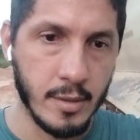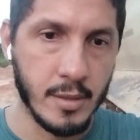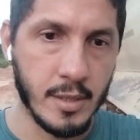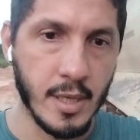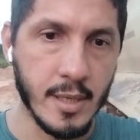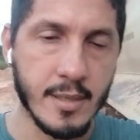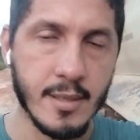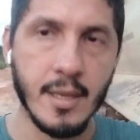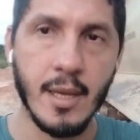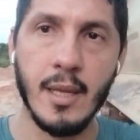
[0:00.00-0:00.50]

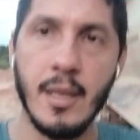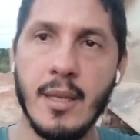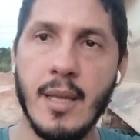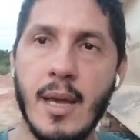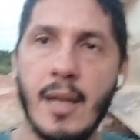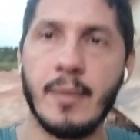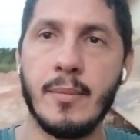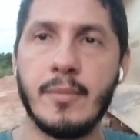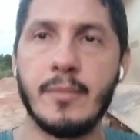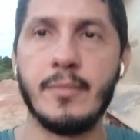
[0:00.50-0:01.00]
just saying
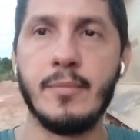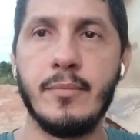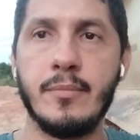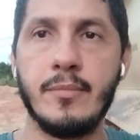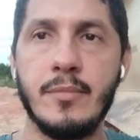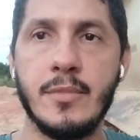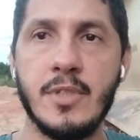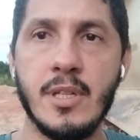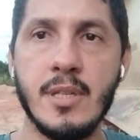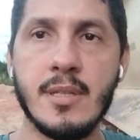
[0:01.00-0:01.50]
that
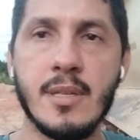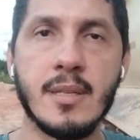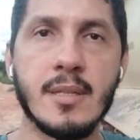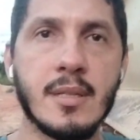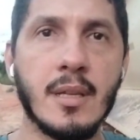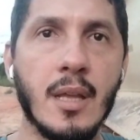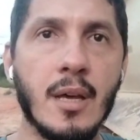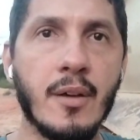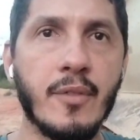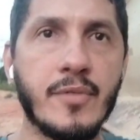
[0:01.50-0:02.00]

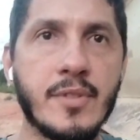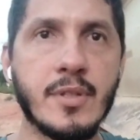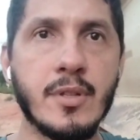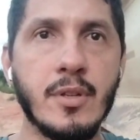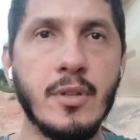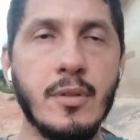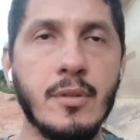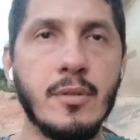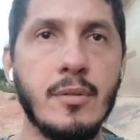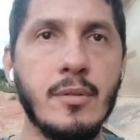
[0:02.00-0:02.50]
Jesus loves
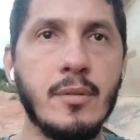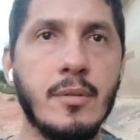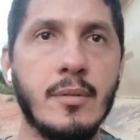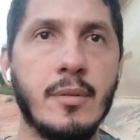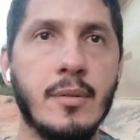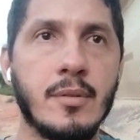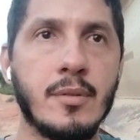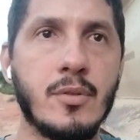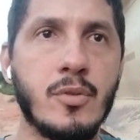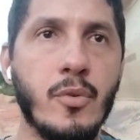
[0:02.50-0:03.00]
you
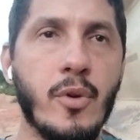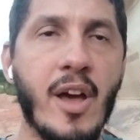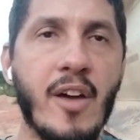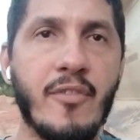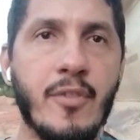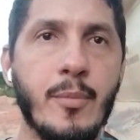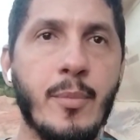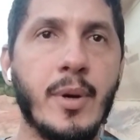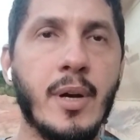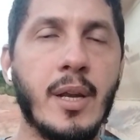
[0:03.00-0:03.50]
to
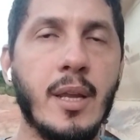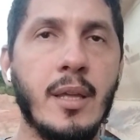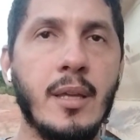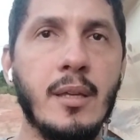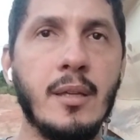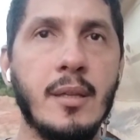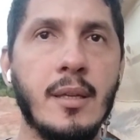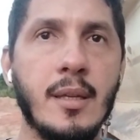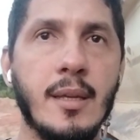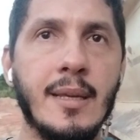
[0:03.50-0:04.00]

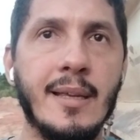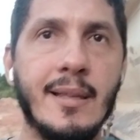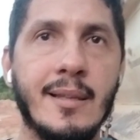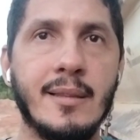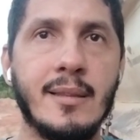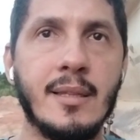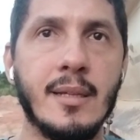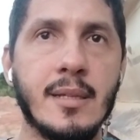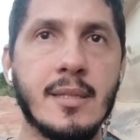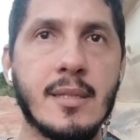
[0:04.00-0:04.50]
everybody,
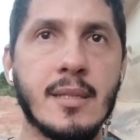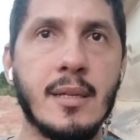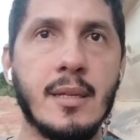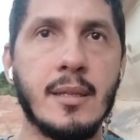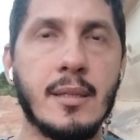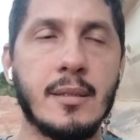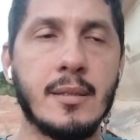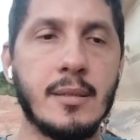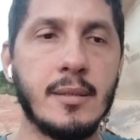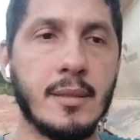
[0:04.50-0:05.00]

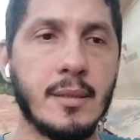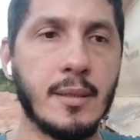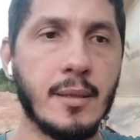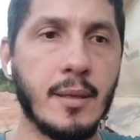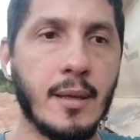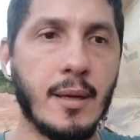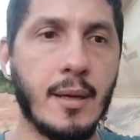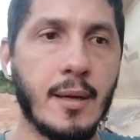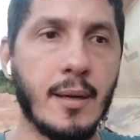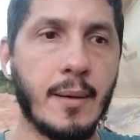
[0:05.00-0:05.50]
doesn't
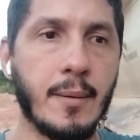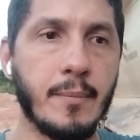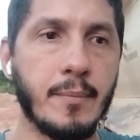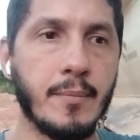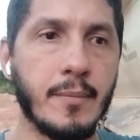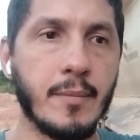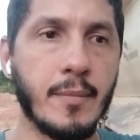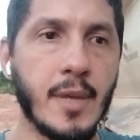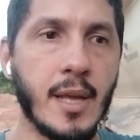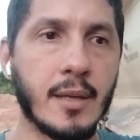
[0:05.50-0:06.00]

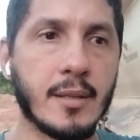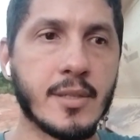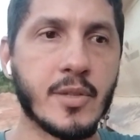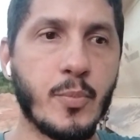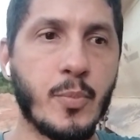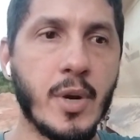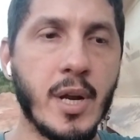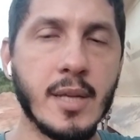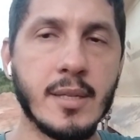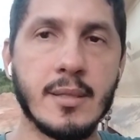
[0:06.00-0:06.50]

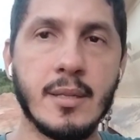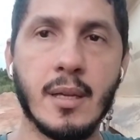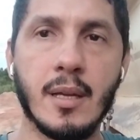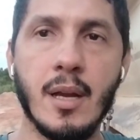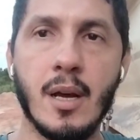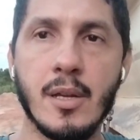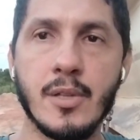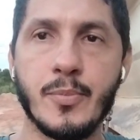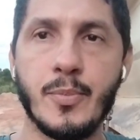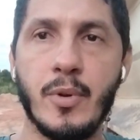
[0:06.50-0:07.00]
express the
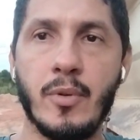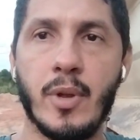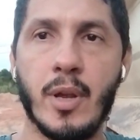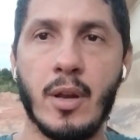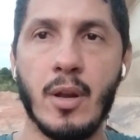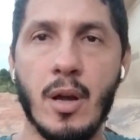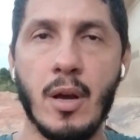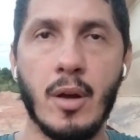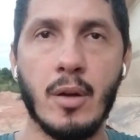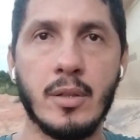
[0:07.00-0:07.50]
gospel
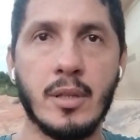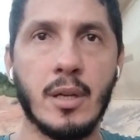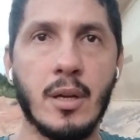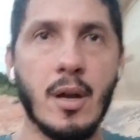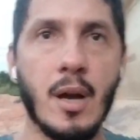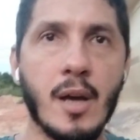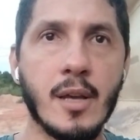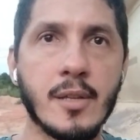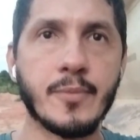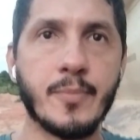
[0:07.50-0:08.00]
at all. The
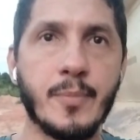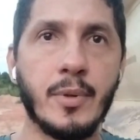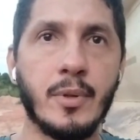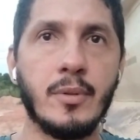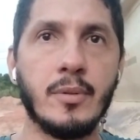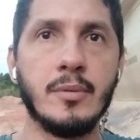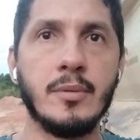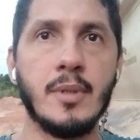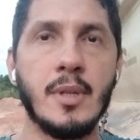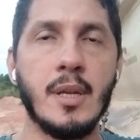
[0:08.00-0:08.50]

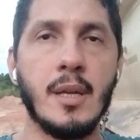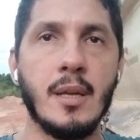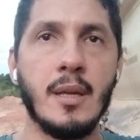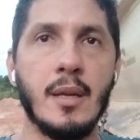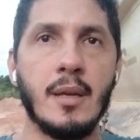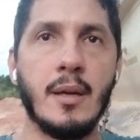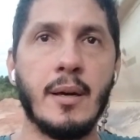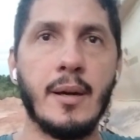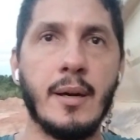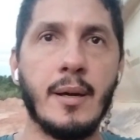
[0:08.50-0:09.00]
gospel
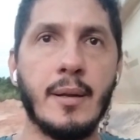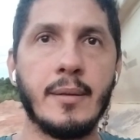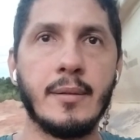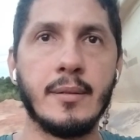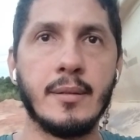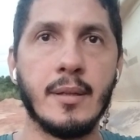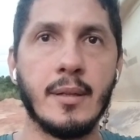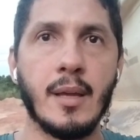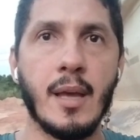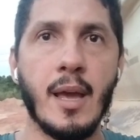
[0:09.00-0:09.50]

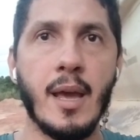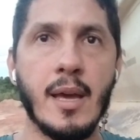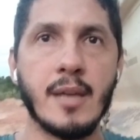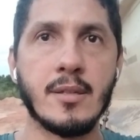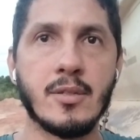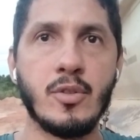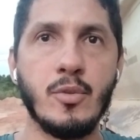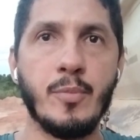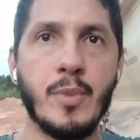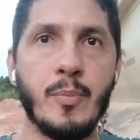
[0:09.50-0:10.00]

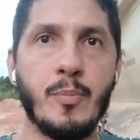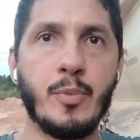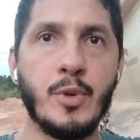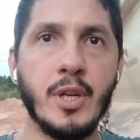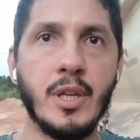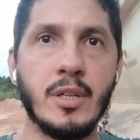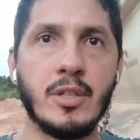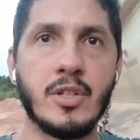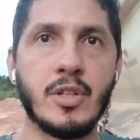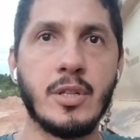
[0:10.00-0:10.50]
has to be
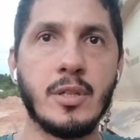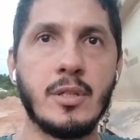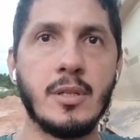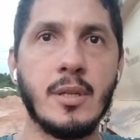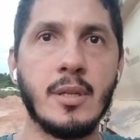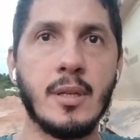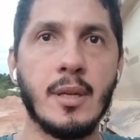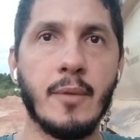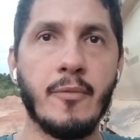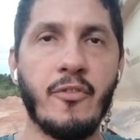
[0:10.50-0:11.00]
preached,
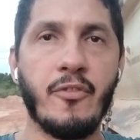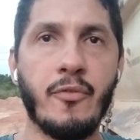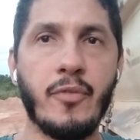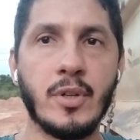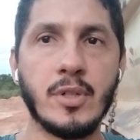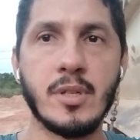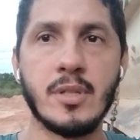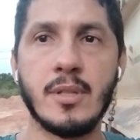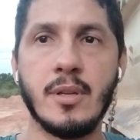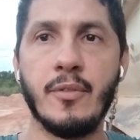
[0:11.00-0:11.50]

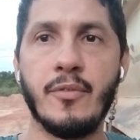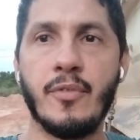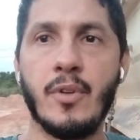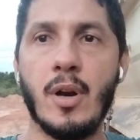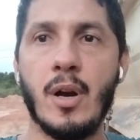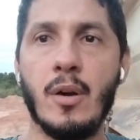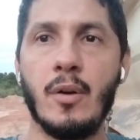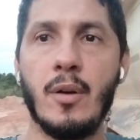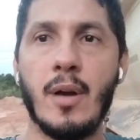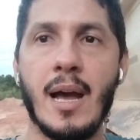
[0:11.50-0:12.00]
first of
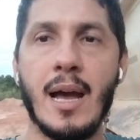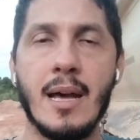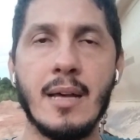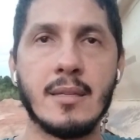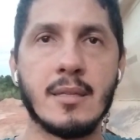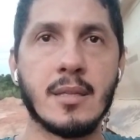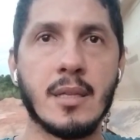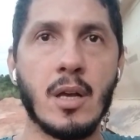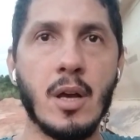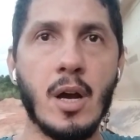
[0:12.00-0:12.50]
all,
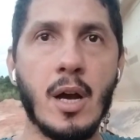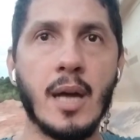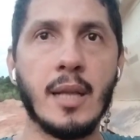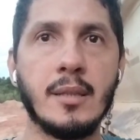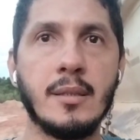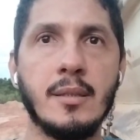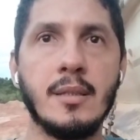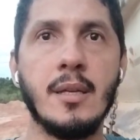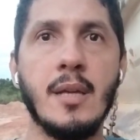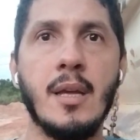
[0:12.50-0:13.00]
as
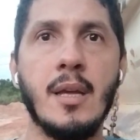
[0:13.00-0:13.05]
God,